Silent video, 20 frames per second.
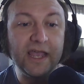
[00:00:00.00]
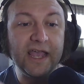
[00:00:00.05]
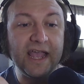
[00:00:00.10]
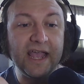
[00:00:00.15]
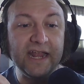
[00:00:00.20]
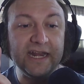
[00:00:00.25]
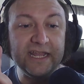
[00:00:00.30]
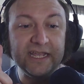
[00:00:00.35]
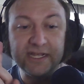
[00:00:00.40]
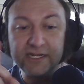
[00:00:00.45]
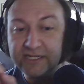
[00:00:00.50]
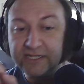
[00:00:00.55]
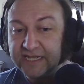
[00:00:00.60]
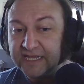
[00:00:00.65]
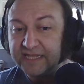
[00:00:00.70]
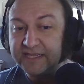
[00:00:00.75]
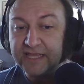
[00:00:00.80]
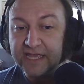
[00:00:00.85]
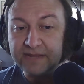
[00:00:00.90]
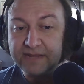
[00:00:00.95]
and he can
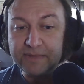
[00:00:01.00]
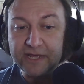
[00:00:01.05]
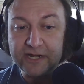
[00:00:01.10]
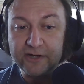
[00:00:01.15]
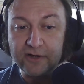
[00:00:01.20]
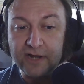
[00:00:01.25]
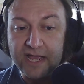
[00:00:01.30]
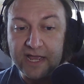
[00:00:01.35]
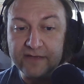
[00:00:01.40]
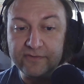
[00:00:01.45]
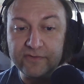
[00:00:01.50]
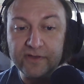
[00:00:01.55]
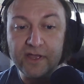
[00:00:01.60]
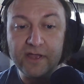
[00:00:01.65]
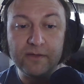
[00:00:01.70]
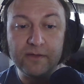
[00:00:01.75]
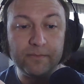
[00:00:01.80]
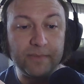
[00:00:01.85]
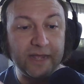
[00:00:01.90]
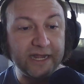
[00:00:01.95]
get that better life
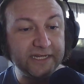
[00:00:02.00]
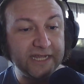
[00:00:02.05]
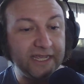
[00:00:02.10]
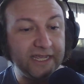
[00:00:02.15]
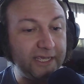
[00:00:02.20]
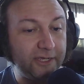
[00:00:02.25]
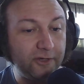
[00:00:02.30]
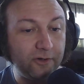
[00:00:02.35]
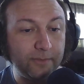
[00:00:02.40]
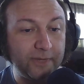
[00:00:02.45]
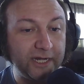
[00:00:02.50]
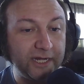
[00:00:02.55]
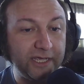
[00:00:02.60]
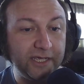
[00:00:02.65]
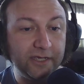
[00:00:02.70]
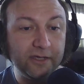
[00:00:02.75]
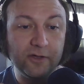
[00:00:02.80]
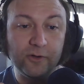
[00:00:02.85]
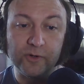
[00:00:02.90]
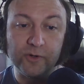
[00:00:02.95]
by taking your
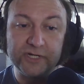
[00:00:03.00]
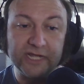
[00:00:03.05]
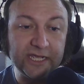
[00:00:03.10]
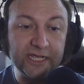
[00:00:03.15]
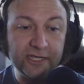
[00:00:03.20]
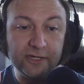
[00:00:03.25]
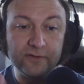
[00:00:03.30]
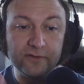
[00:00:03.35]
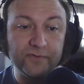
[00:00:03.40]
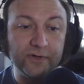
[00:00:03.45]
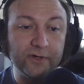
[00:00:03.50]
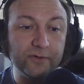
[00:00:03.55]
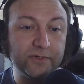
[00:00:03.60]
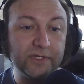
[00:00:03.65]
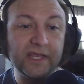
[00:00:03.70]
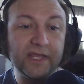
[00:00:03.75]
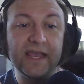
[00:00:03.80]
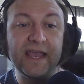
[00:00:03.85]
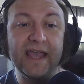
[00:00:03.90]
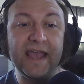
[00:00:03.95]
money or taking your vote
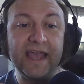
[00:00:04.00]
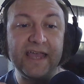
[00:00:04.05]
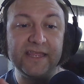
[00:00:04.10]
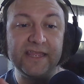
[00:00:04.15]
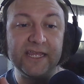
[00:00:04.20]
and then